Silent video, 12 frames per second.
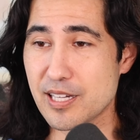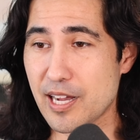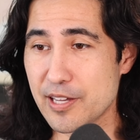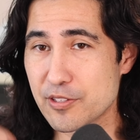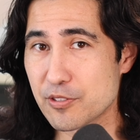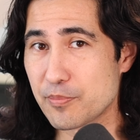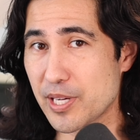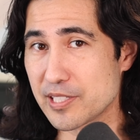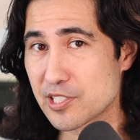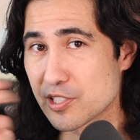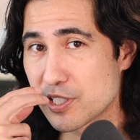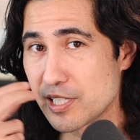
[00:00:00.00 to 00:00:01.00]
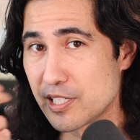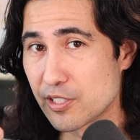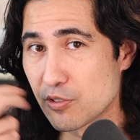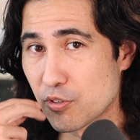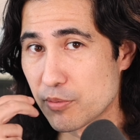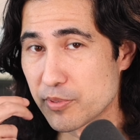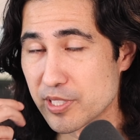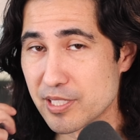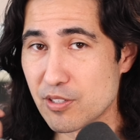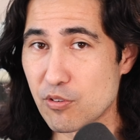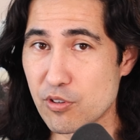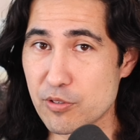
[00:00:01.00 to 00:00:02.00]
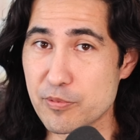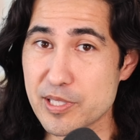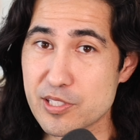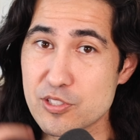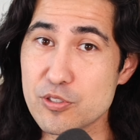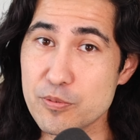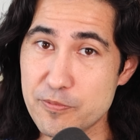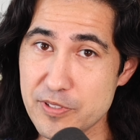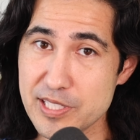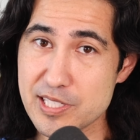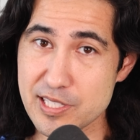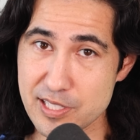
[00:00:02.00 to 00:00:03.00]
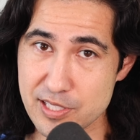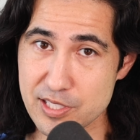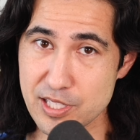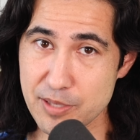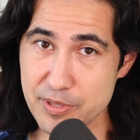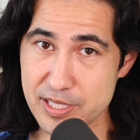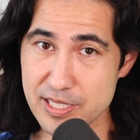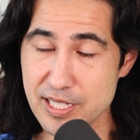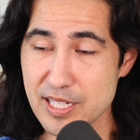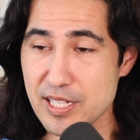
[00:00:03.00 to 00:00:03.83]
either by just eating normally or with tube feeds into the stomach.